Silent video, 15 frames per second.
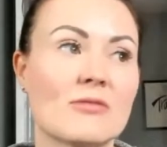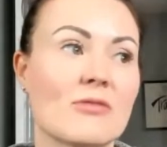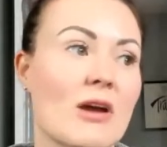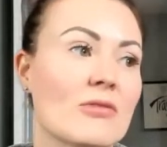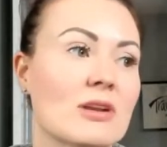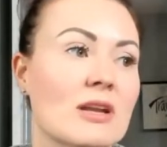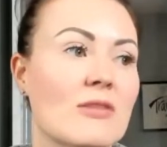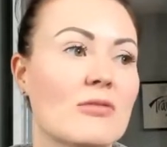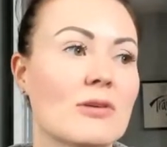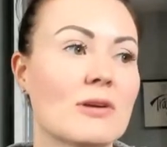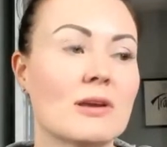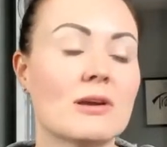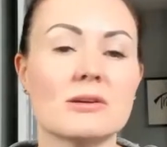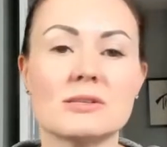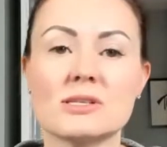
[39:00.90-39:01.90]
every day for
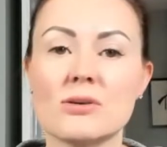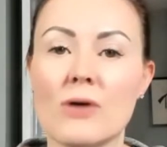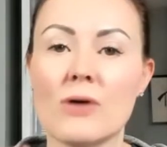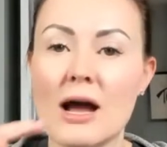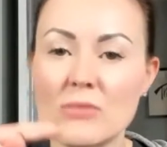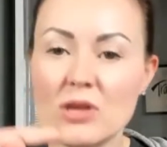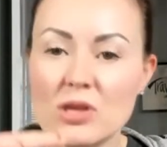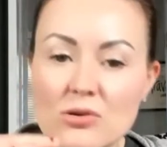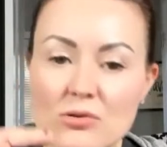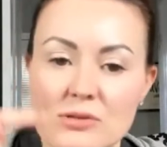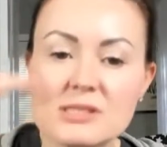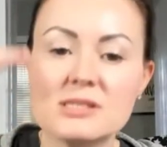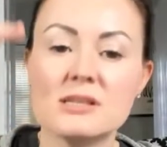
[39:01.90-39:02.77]
years. So I'm used